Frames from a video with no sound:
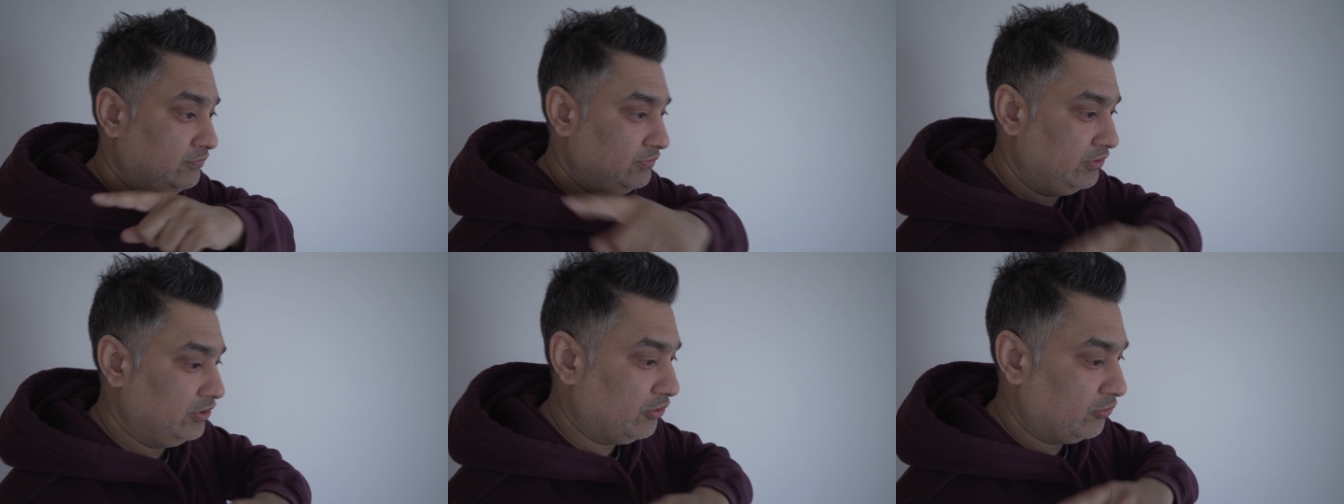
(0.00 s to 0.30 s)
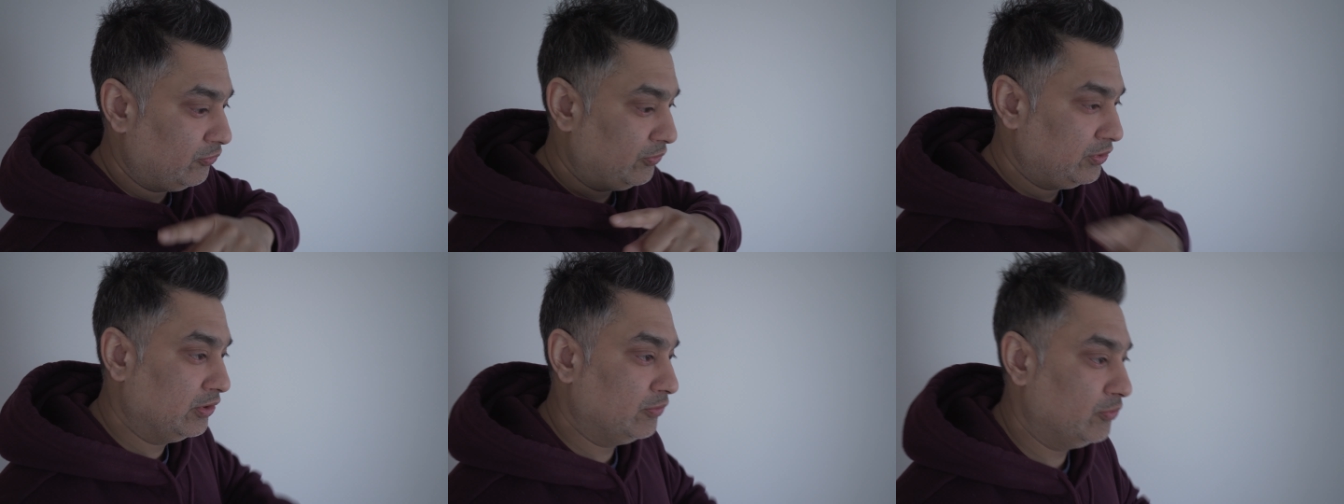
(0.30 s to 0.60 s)
you
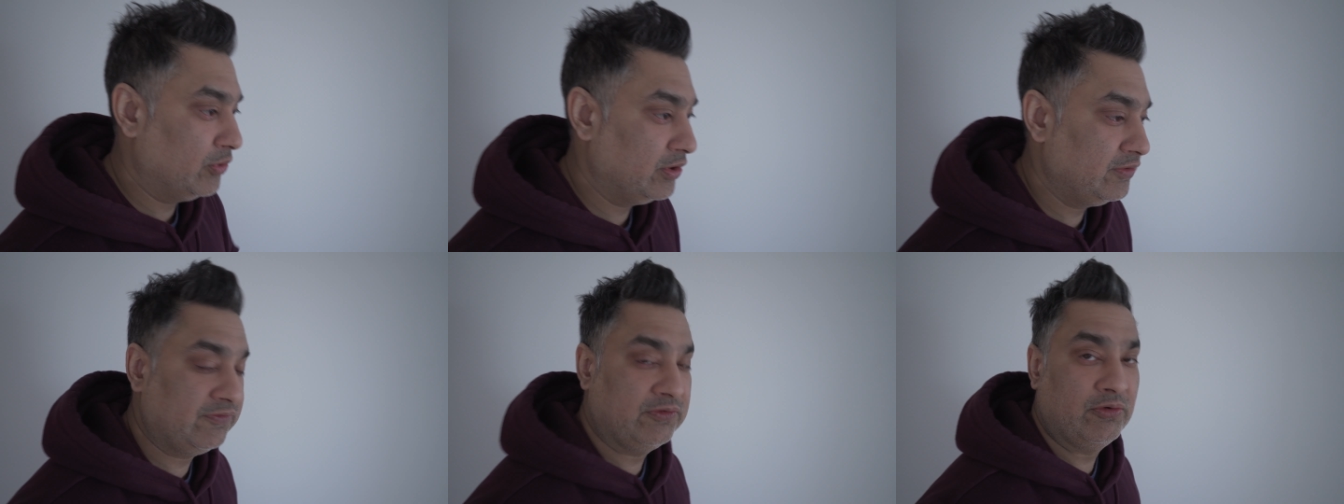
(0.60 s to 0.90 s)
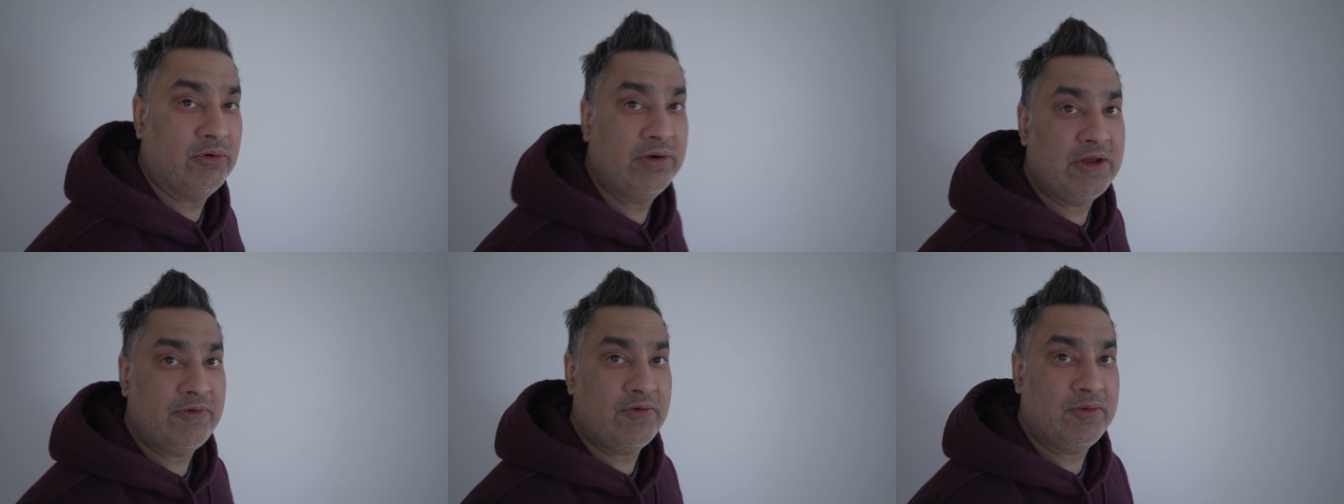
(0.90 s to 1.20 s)
know, real wood
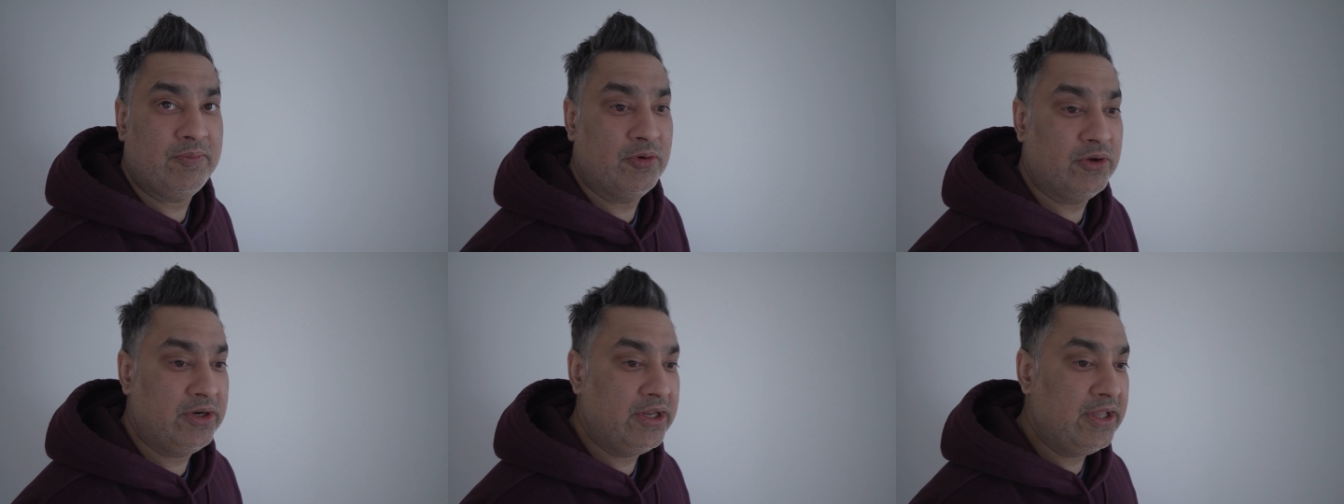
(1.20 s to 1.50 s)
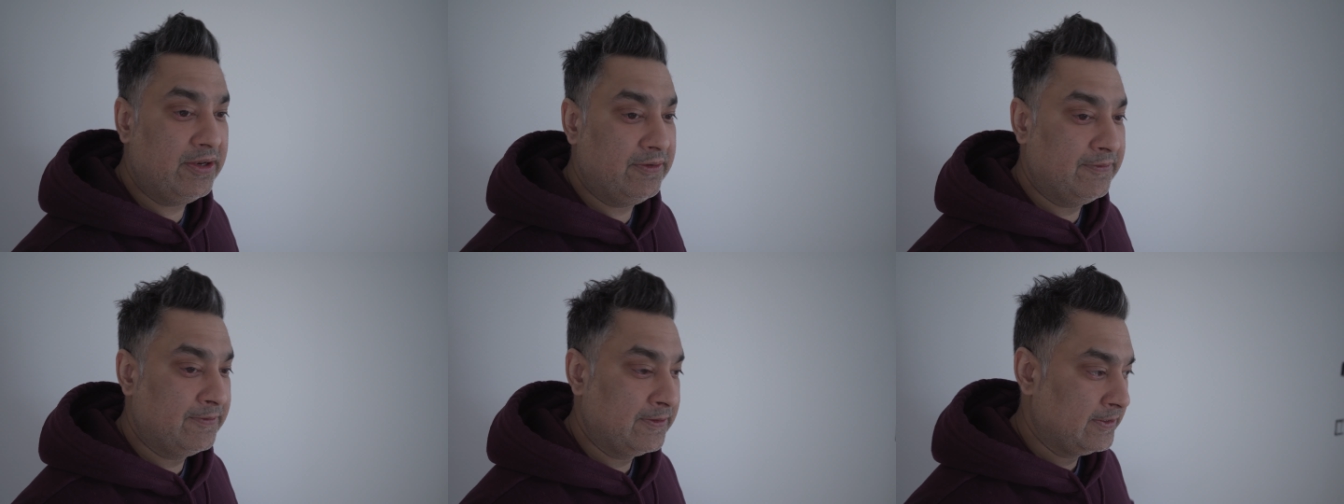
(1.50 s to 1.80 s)
floor that we put
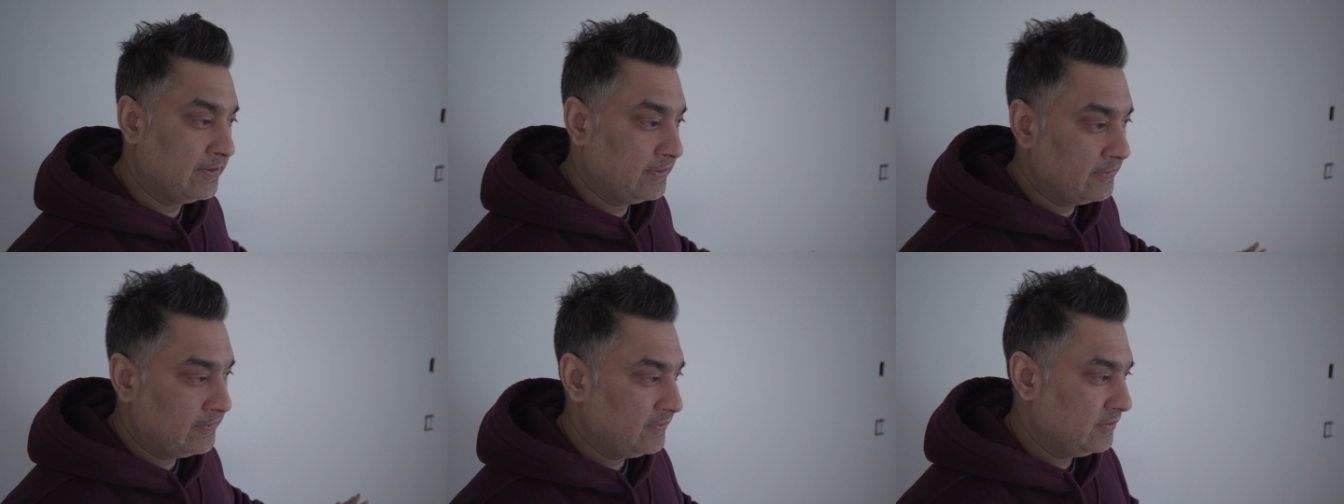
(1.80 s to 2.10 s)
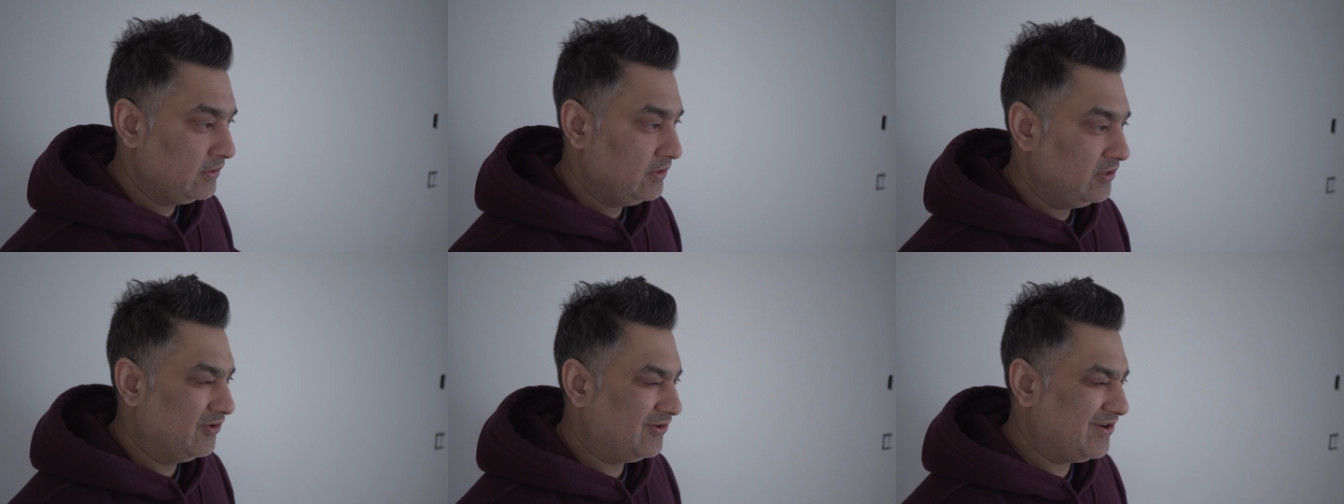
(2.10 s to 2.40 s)
in,
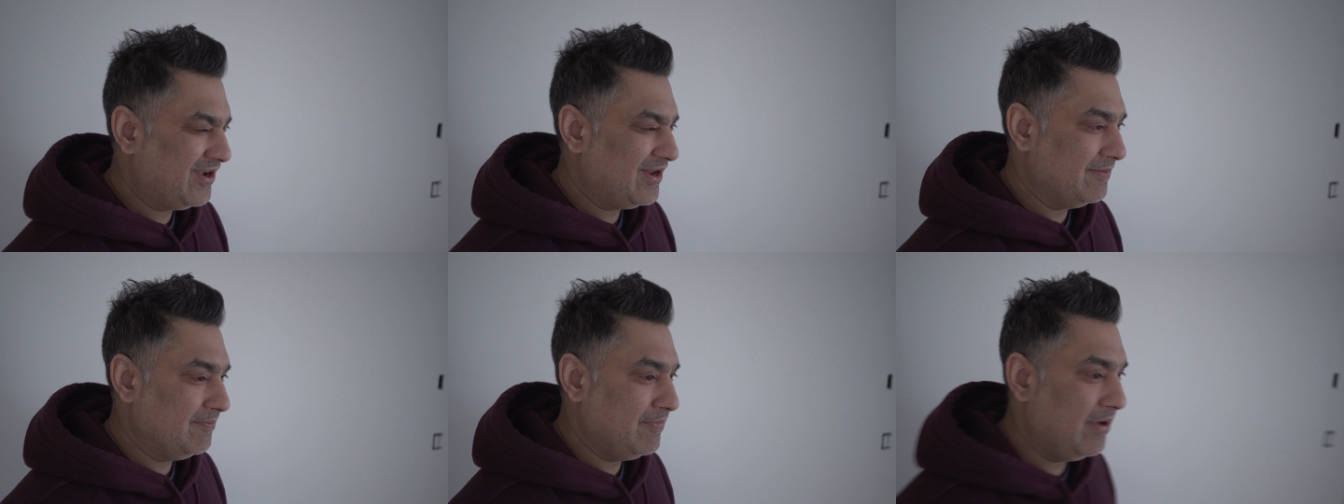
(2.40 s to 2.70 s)
it'll kind